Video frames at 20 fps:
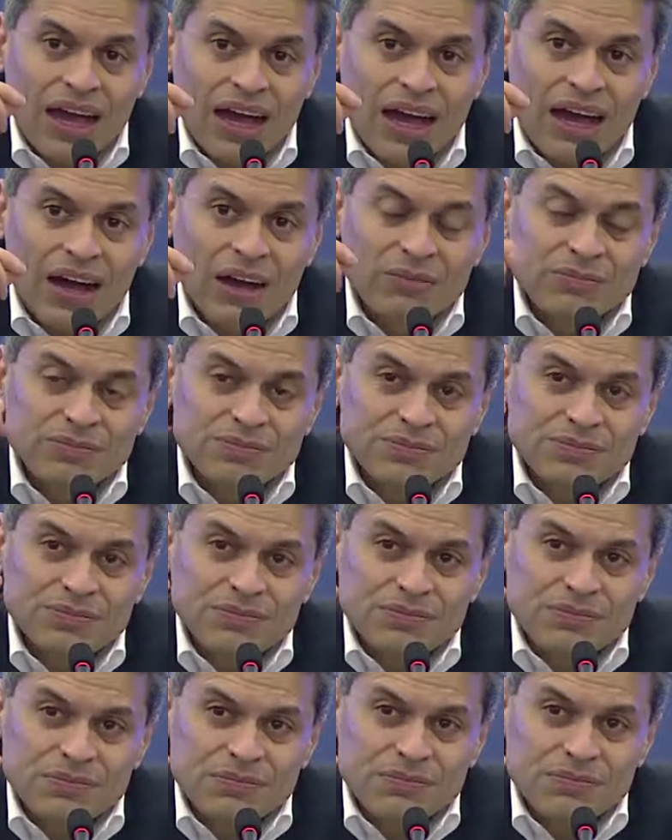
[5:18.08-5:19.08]
Um,
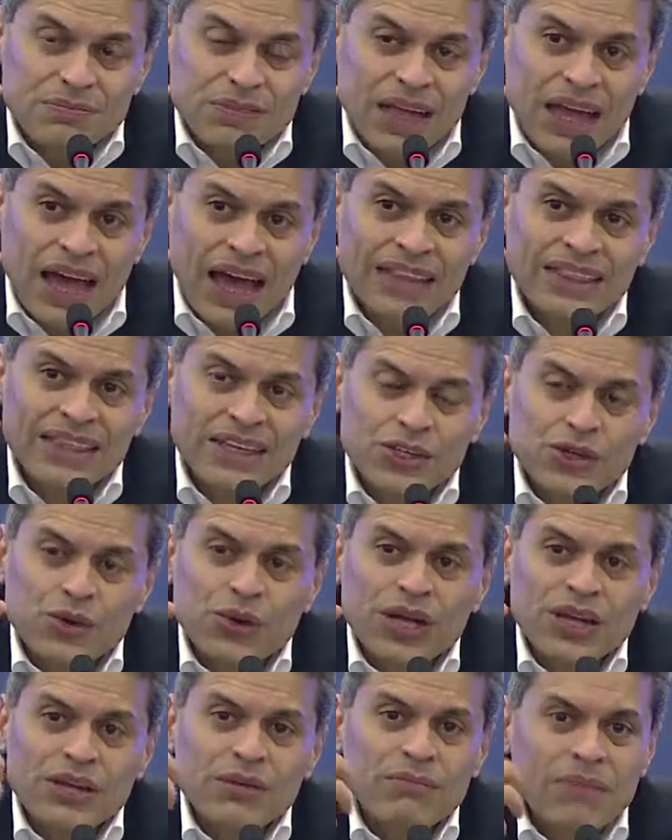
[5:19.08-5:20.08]
I think you
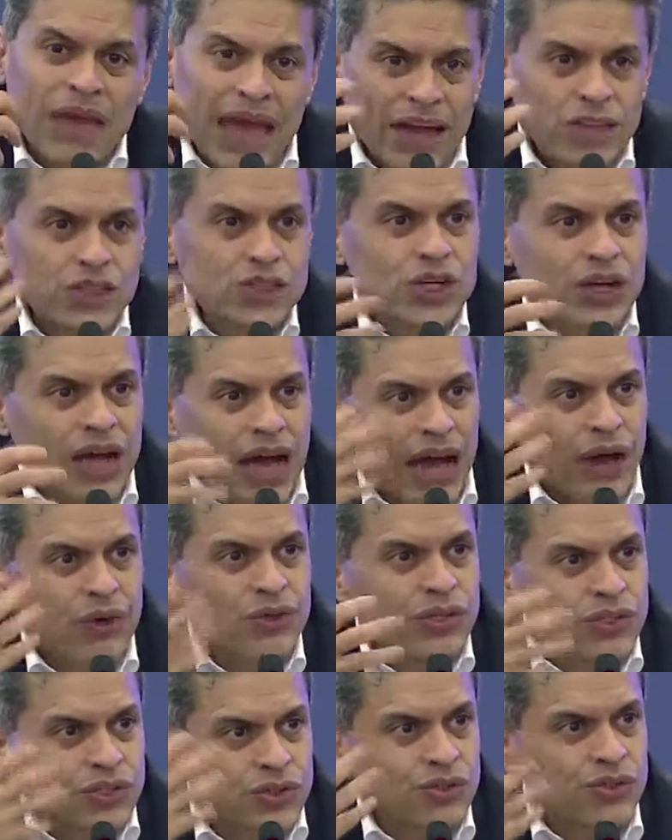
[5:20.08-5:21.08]
can imagine how
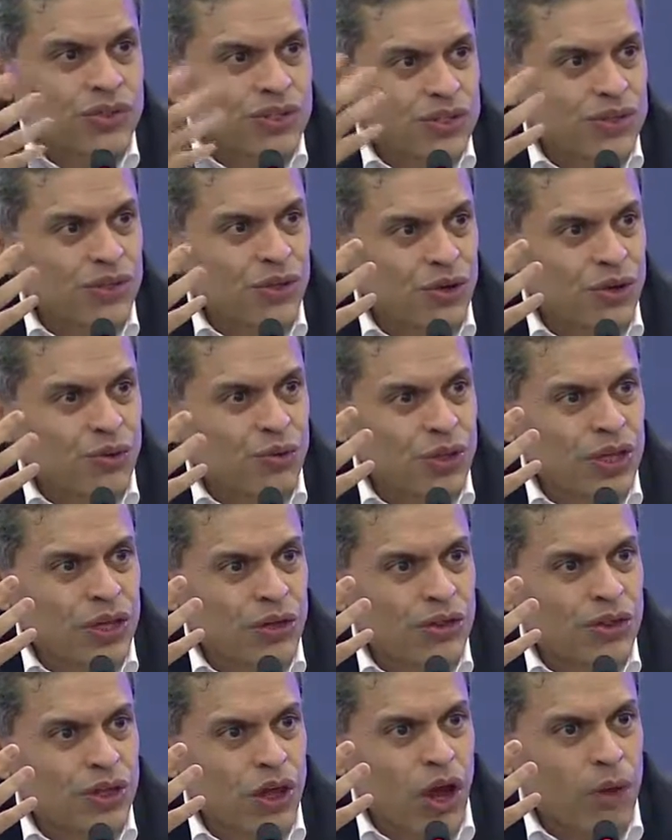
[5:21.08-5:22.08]
this, the, you know,
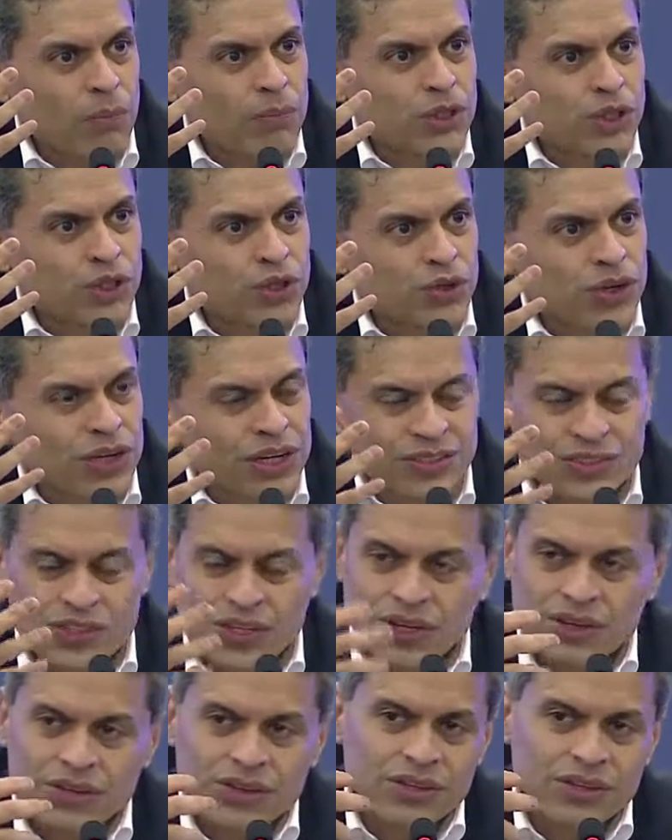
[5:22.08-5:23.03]
the, the opportunities here.